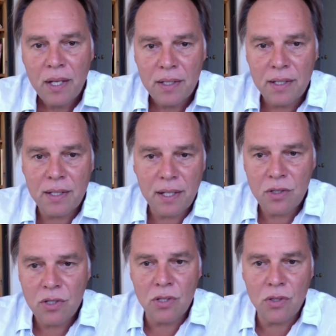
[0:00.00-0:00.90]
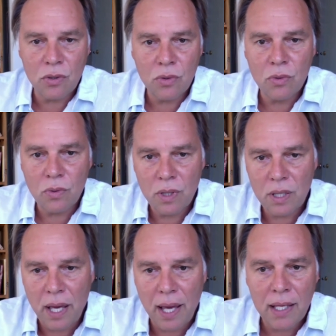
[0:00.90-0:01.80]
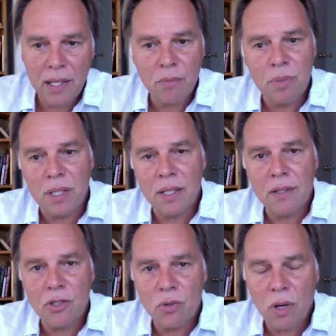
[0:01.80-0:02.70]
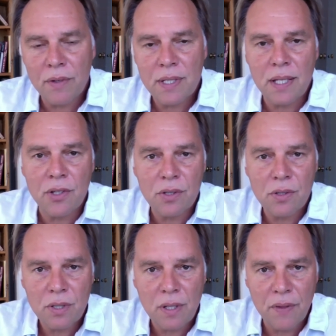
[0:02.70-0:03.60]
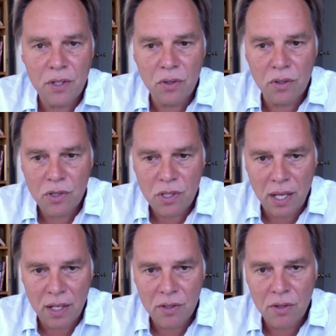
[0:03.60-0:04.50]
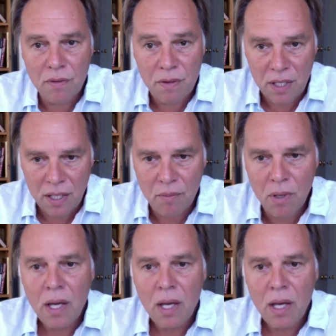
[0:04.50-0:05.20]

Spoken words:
dictates to you the A and the B, the two conversations, and then you understand the theme.